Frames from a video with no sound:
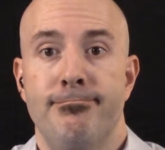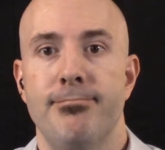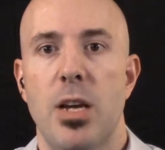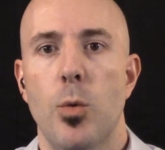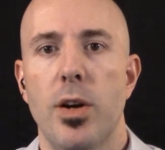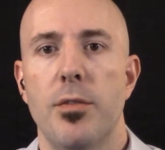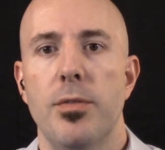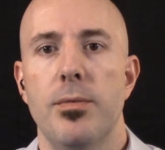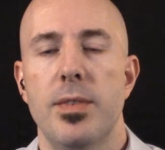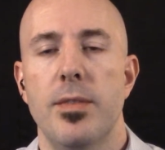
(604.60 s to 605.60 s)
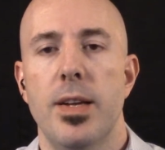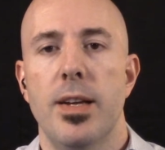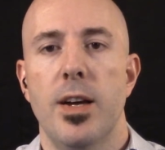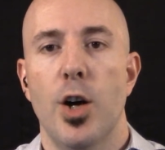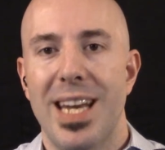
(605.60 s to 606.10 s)
It would have.
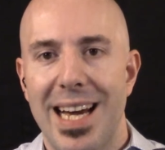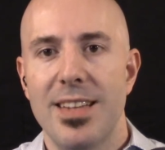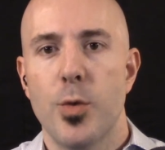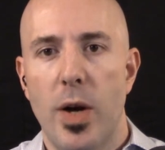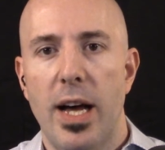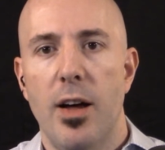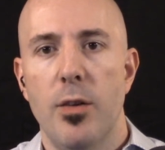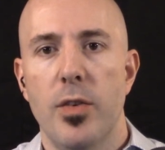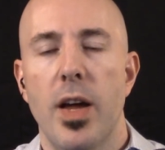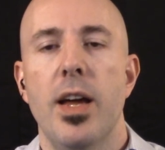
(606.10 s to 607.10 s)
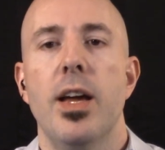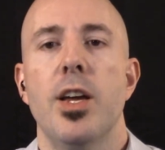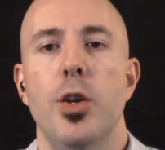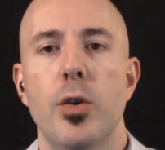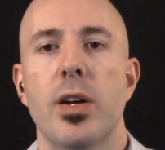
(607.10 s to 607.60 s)
On 9/12,
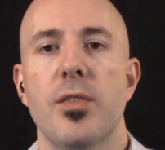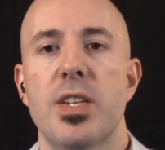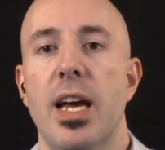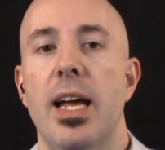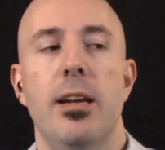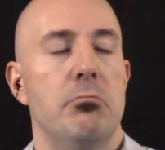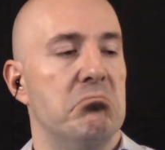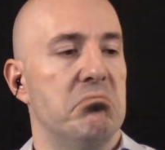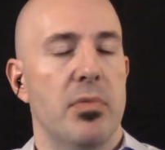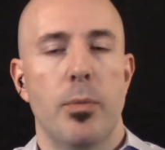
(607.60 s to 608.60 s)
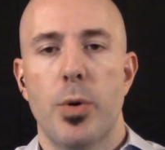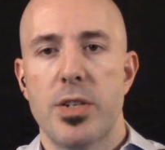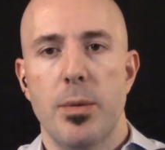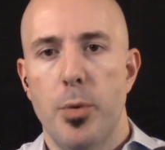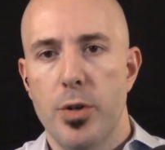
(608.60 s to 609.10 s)
you could have said,
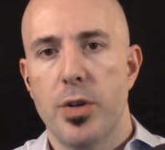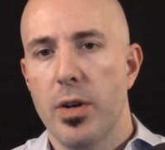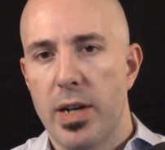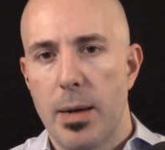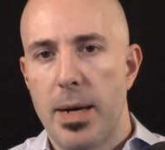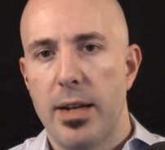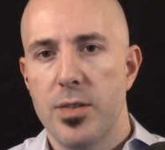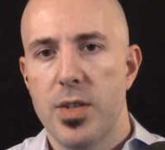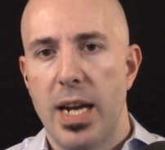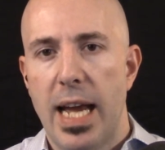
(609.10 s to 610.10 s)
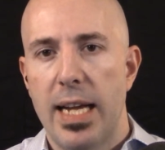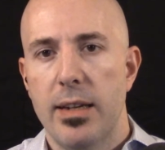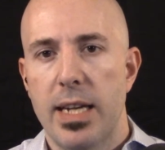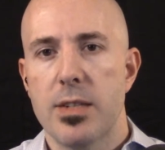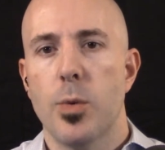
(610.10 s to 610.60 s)
President Bush could have come out and said, hey,
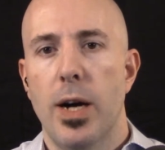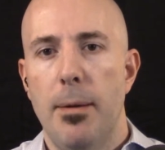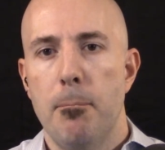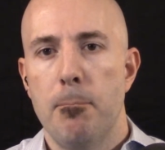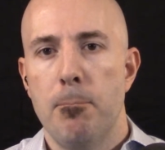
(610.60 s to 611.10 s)
guess what?